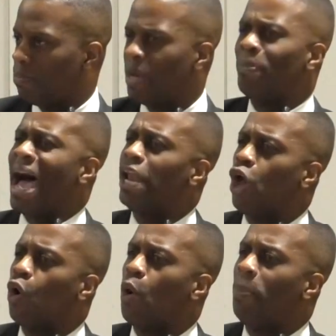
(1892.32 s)
But my
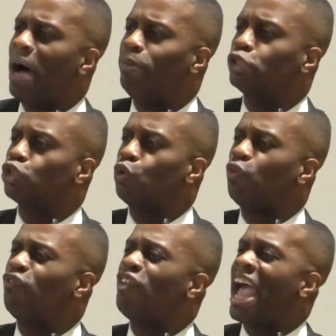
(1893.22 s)
local public
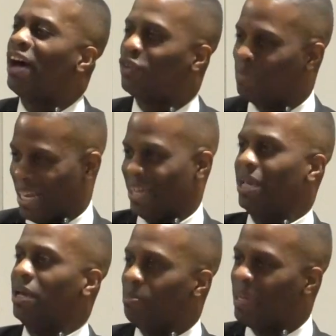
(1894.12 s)
school failed me
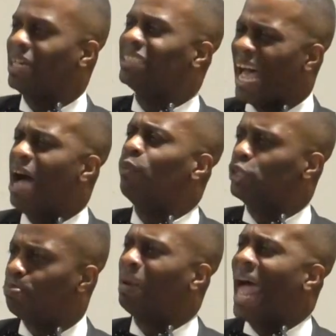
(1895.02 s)
because I
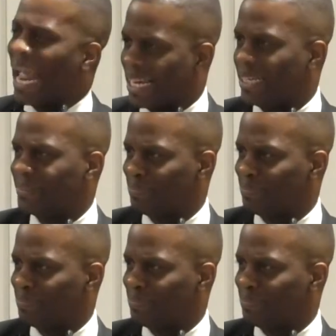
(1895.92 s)
was black.